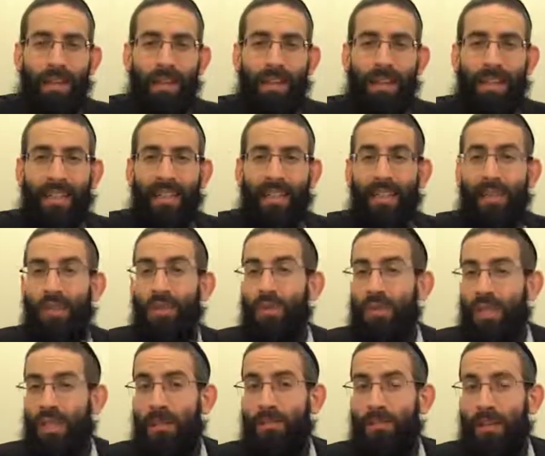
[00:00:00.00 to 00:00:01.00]
He can either use
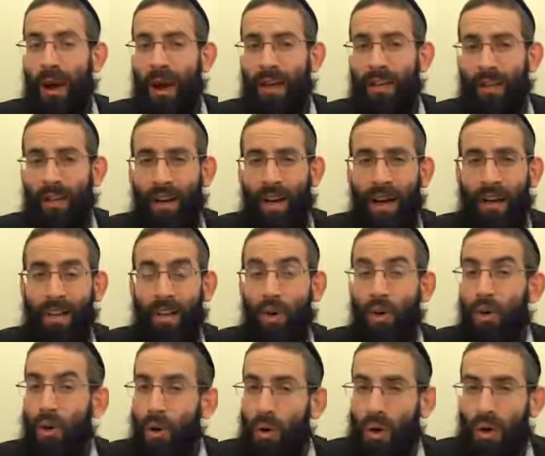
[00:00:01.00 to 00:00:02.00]
it to buy Ner
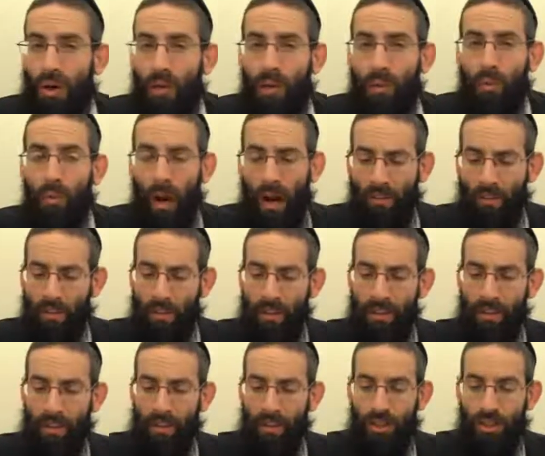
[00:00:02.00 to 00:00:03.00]
Chanukah or wine for
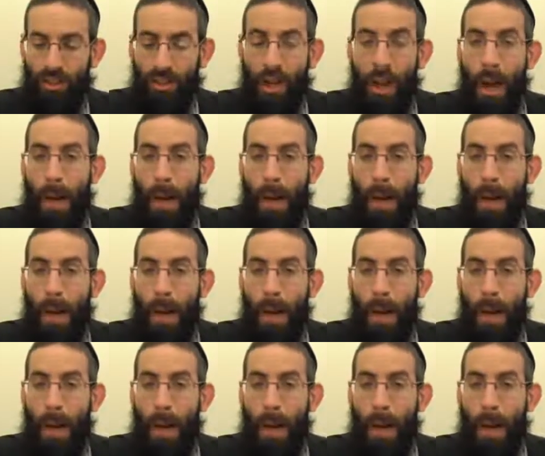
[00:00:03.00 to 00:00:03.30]
Kiddush.